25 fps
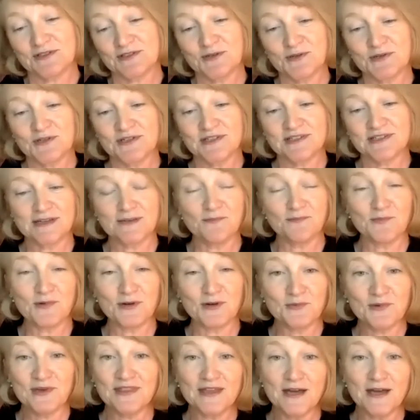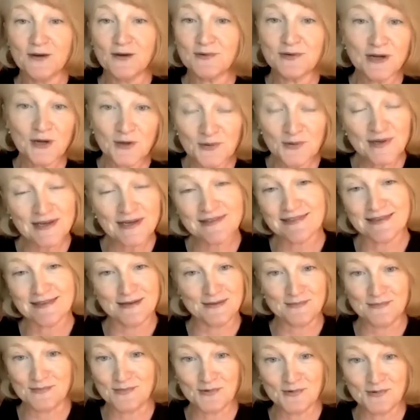towards someone without knowing
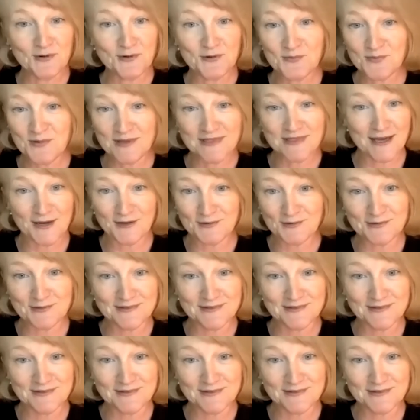them or without